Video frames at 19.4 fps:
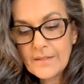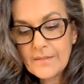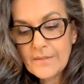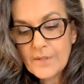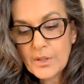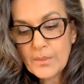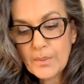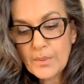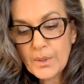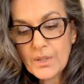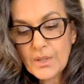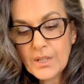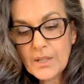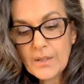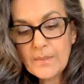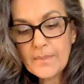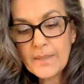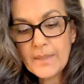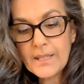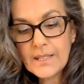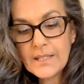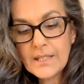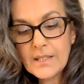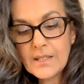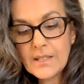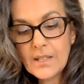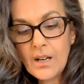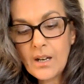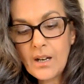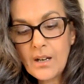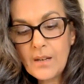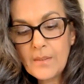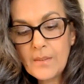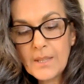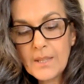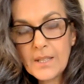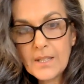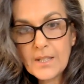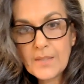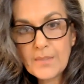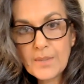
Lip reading: supports our ability to harmonize